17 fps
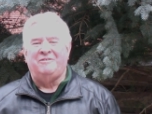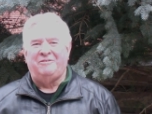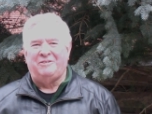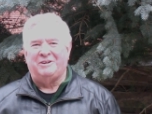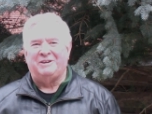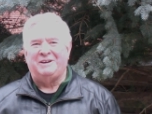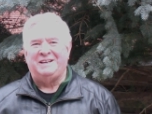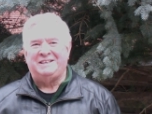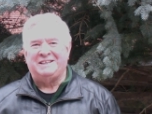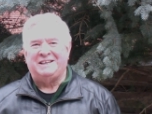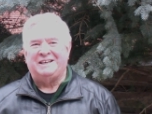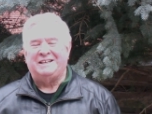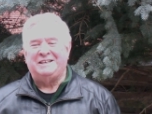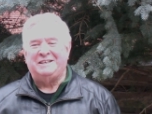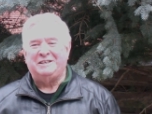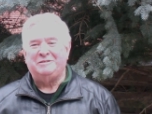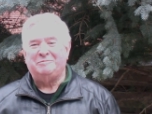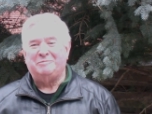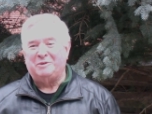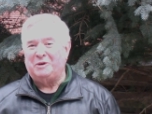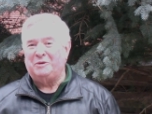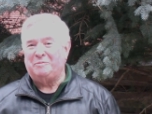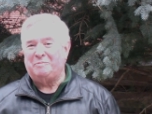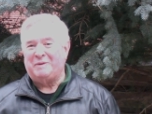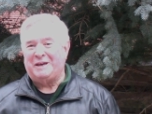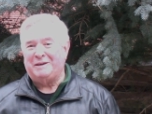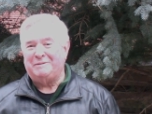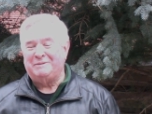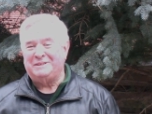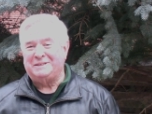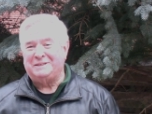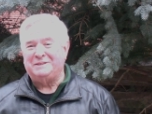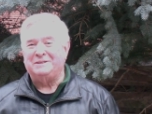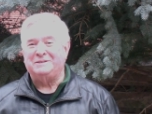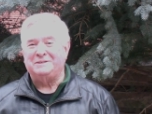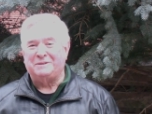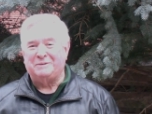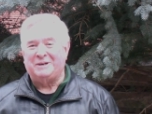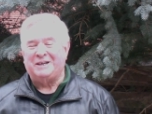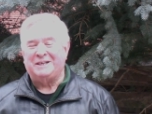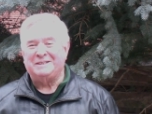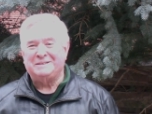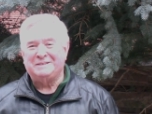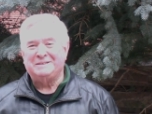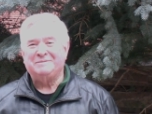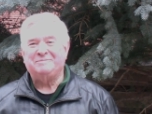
Very talented, both badminton and squash.